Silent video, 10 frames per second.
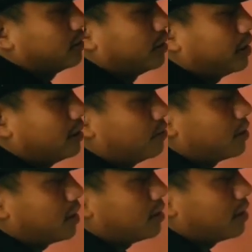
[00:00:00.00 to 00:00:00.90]

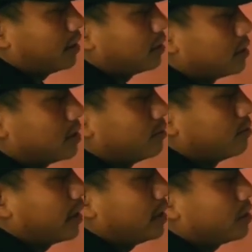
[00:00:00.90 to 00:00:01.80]
like this,
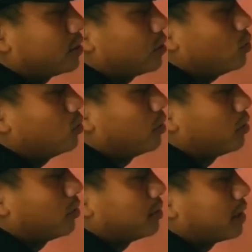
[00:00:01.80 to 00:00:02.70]
minus Q naught
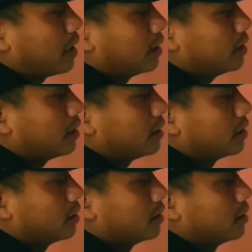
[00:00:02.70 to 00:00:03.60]
over the target,
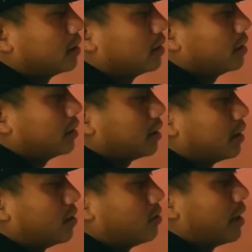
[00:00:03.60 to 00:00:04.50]

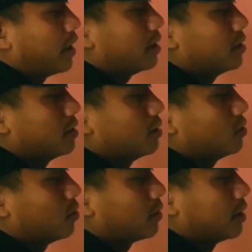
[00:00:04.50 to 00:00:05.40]
is a rare.
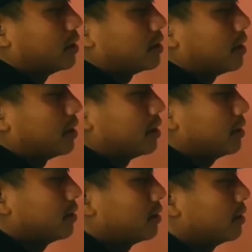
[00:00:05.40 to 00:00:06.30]
So we can this
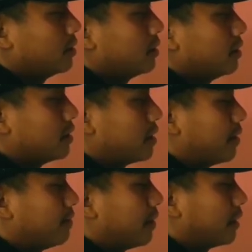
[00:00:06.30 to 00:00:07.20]

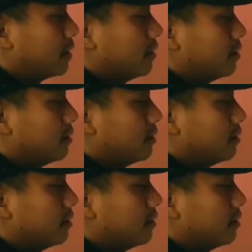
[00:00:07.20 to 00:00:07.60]
F vector.